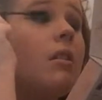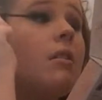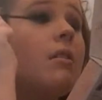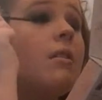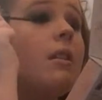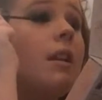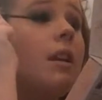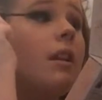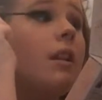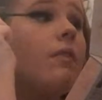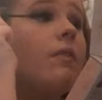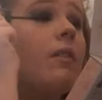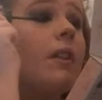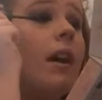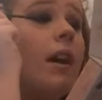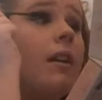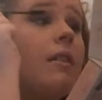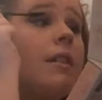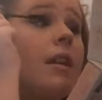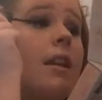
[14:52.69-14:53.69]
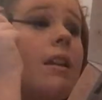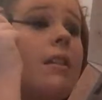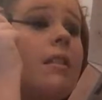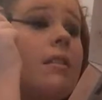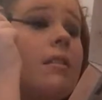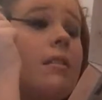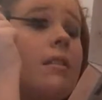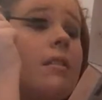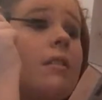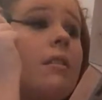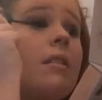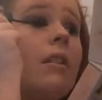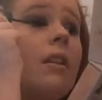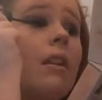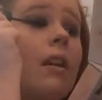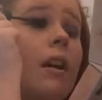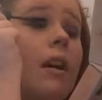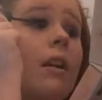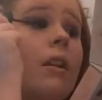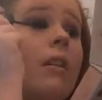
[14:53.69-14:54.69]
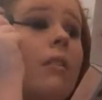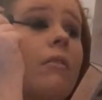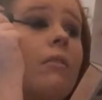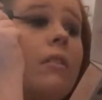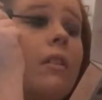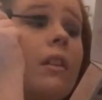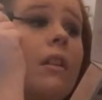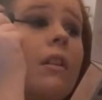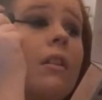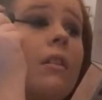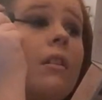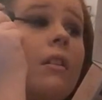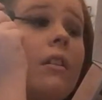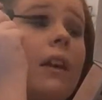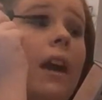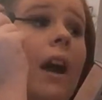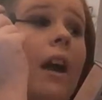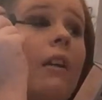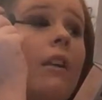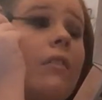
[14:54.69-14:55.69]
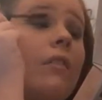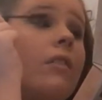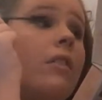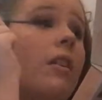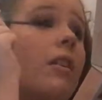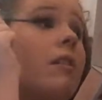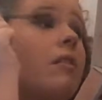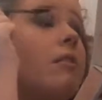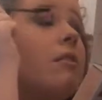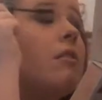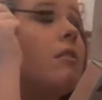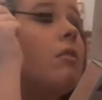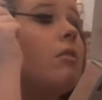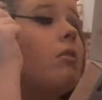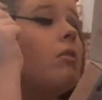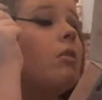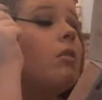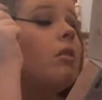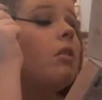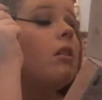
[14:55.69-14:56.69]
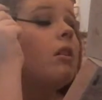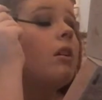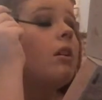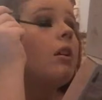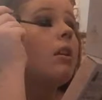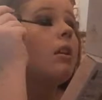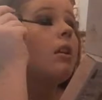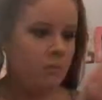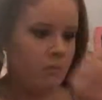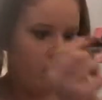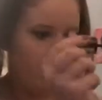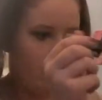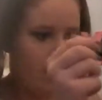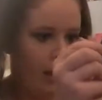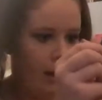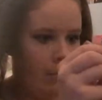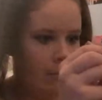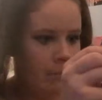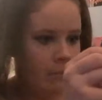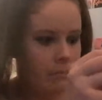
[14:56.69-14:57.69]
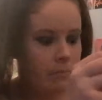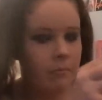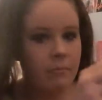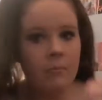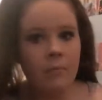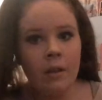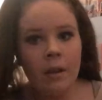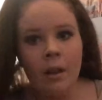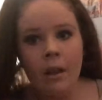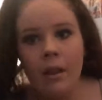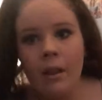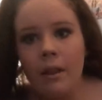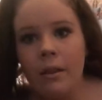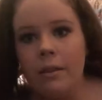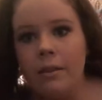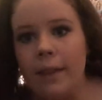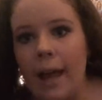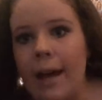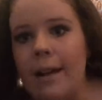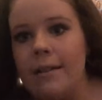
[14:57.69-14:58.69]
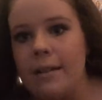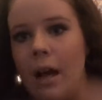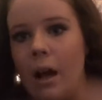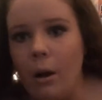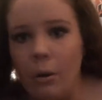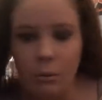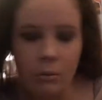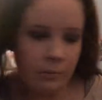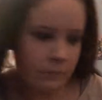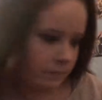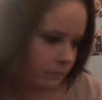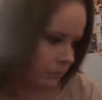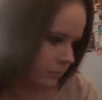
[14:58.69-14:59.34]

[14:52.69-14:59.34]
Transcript: seen if it tints. I don't really care if it does. Okay. Bad down.